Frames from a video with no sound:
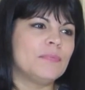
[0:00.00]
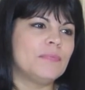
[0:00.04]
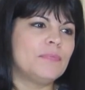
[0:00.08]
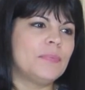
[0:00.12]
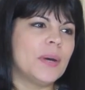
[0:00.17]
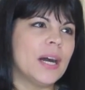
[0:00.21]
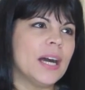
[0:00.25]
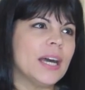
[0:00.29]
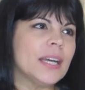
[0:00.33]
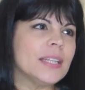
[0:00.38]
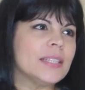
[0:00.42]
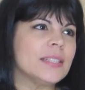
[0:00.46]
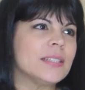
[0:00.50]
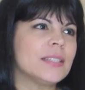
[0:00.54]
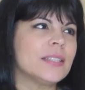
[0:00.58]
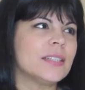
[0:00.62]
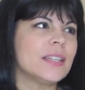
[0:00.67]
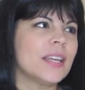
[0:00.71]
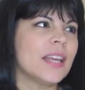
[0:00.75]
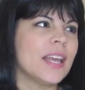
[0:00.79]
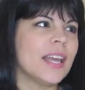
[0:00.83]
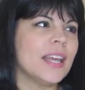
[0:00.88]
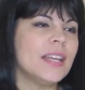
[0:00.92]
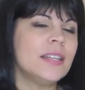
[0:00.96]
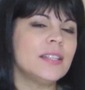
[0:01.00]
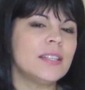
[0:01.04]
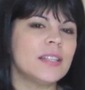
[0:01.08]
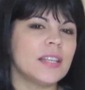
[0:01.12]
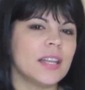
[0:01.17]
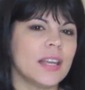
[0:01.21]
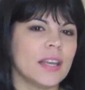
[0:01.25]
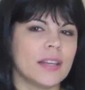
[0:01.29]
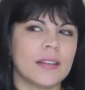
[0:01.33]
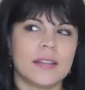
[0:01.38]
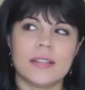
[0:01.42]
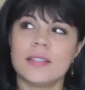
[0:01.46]
But in
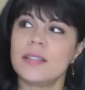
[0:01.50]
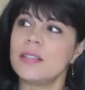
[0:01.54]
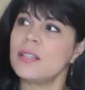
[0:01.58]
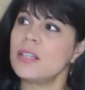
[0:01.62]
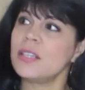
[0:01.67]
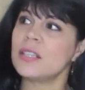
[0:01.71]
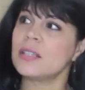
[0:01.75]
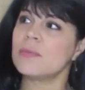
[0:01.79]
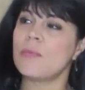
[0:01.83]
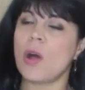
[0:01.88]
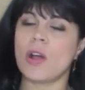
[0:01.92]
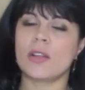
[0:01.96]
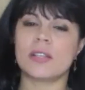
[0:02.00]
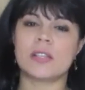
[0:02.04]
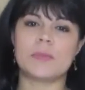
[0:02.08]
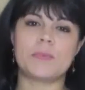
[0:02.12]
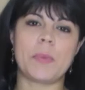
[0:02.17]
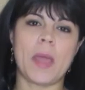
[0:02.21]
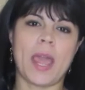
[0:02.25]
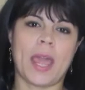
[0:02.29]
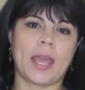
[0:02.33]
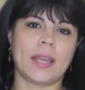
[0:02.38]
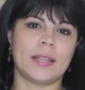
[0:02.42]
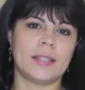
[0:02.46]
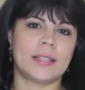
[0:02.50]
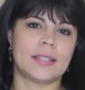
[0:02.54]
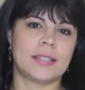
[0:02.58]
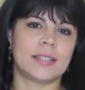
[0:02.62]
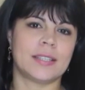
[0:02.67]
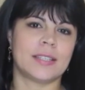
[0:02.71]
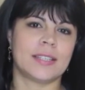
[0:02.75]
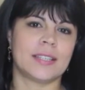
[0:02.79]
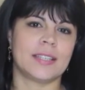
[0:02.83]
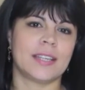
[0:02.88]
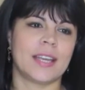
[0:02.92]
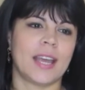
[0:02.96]
this is a small
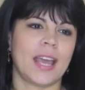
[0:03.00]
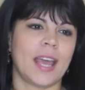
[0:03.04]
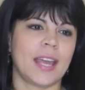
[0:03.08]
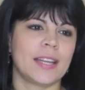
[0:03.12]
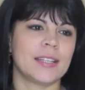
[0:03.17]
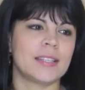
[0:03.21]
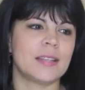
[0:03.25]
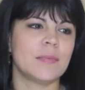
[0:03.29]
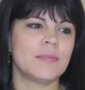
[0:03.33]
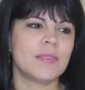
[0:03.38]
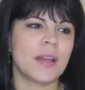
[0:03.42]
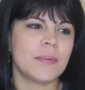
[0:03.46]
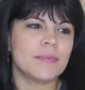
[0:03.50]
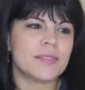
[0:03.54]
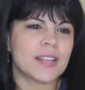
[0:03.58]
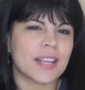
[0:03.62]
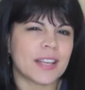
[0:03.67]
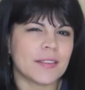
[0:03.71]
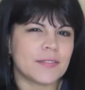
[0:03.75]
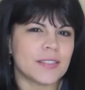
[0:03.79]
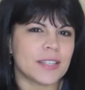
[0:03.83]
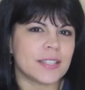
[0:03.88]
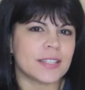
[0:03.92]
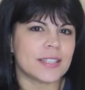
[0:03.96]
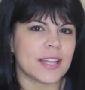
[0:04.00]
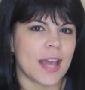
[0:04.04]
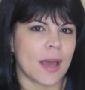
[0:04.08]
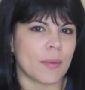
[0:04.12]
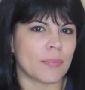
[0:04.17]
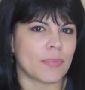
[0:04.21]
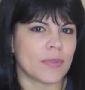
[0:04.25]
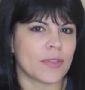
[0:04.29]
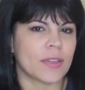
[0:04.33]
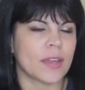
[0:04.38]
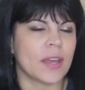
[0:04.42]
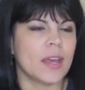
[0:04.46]
space, and sometimes it gives it
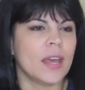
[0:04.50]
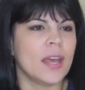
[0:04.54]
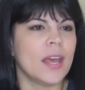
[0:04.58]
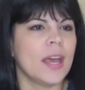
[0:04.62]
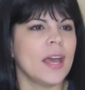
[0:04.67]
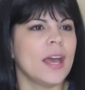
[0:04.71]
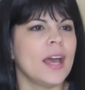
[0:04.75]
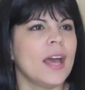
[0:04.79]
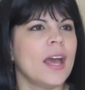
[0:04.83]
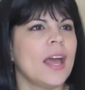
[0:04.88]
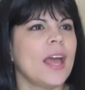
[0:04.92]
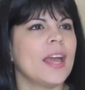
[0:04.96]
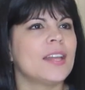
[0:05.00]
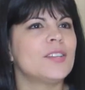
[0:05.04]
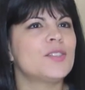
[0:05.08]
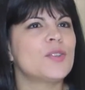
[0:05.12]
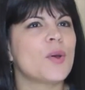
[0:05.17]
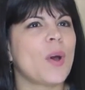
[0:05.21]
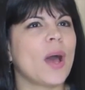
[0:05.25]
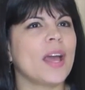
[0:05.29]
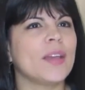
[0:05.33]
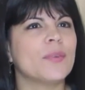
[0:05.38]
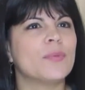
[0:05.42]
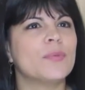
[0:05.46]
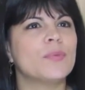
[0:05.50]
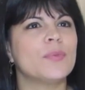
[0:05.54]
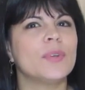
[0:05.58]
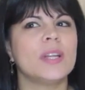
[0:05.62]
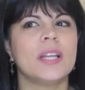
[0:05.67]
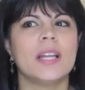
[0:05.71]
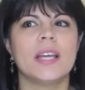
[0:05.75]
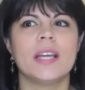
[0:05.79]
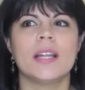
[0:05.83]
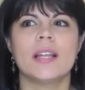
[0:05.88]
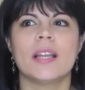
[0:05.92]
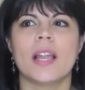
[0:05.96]
depth. And so I
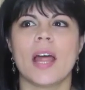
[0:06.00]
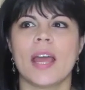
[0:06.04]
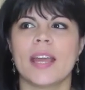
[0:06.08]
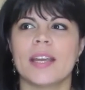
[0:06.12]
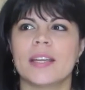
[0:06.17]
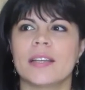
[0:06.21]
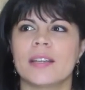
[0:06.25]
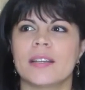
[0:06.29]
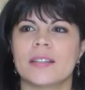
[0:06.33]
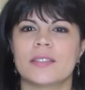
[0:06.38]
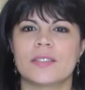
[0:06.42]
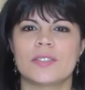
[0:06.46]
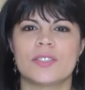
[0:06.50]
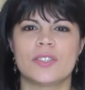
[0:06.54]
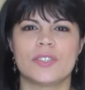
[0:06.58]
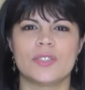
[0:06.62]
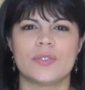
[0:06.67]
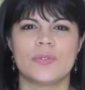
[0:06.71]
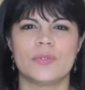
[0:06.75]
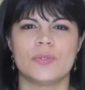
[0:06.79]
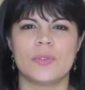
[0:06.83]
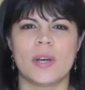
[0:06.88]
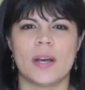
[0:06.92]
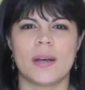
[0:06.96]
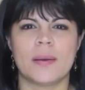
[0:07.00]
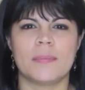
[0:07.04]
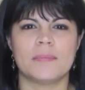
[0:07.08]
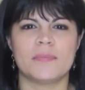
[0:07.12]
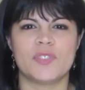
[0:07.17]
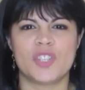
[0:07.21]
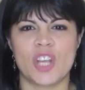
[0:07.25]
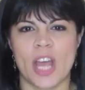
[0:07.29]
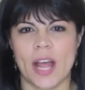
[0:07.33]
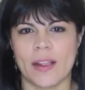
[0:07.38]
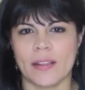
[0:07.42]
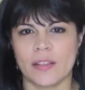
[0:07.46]
really like to um,
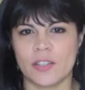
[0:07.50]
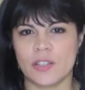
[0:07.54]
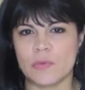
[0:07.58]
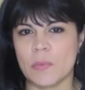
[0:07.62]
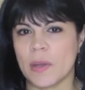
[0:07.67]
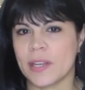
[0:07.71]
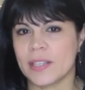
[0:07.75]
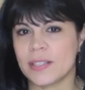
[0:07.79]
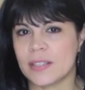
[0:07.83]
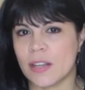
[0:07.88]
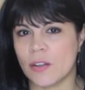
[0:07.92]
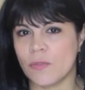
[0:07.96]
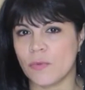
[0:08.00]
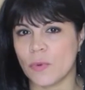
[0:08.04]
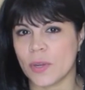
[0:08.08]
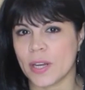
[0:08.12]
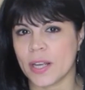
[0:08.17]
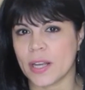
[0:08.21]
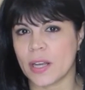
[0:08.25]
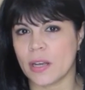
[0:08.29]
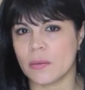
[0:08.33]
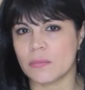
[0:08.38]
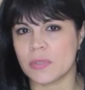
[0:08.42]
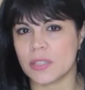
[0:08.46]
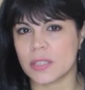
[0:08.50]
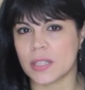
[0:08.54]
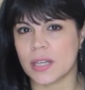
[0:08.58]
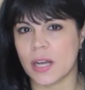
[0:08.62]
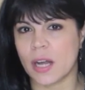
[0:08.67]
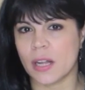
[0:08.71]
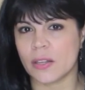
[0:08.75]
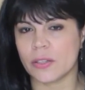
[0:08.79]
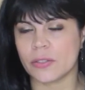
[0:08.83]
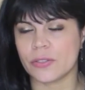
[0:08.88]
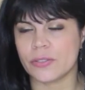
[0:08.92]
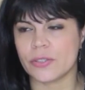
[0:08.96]
challenge myself when it comes to
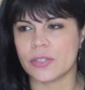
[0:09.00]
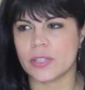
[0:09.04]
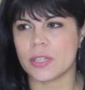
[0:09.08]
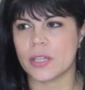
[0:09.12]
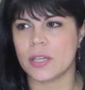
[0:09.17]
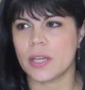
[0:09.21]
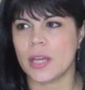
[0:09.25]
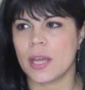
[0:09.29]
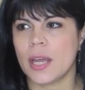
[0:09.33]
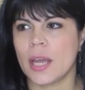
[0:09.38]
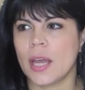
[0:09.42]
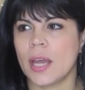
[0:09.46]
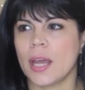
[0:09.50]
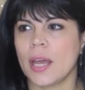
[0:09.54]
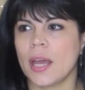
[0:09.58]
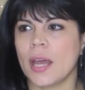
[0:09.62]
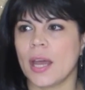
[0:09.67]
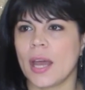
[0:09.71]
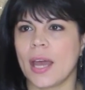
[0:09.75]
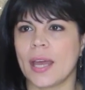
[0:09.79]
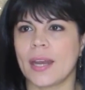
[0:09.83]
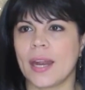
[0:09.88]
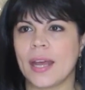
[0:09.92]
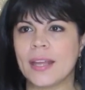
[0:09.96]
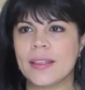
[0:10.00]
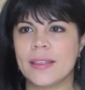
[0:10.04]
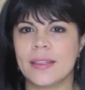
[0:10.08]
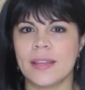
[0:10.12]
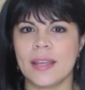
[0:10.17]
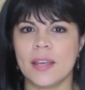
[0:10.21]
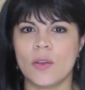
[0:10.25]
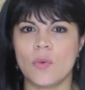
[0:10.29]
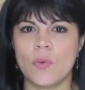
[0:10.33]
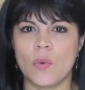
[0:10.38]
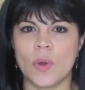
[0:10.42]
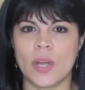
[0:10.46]
colors. And I
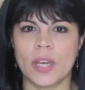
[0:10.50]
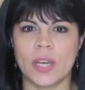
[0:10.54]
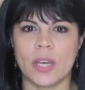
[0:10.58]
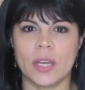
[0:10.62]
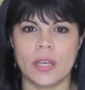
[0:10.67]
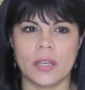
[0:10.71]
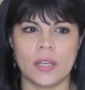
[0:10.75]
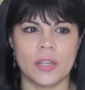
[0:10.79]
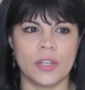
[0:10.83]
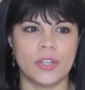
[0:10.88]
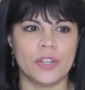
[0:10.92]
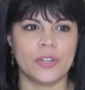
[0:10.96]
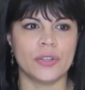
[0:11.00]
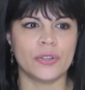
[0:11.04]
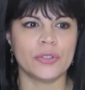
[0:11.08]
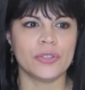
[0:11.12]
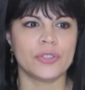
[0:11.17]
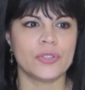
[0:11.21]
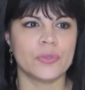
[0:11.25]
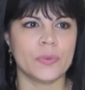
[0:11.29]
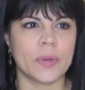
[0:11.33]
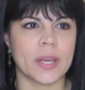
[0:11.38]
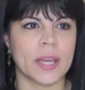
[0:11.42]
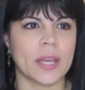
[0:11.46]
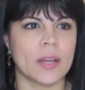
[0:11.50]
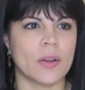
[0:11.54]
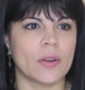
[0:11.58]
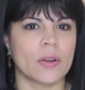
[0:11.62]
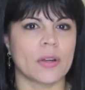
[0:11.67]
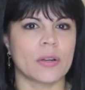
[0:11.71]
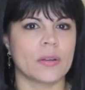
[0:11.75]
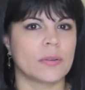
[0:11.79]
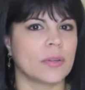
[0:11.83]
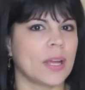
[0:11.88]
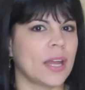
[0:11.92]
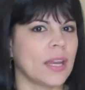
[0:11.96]
think when you're doing,
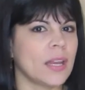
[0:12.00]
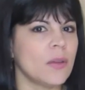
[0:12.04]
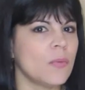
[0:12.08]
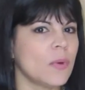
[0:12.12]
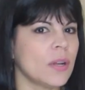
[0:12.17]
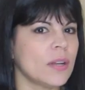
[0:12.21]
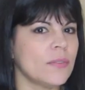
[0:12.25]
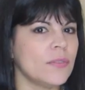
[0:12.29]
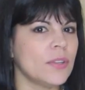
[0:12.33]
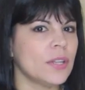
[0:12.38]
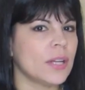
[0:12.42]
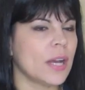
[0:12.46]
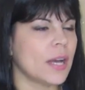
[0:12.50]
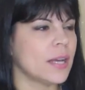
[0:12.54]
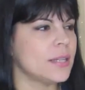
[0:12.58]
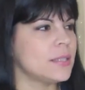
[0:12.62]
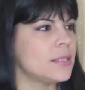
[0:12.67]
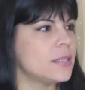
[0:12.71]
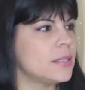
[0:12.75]
or any one of you guys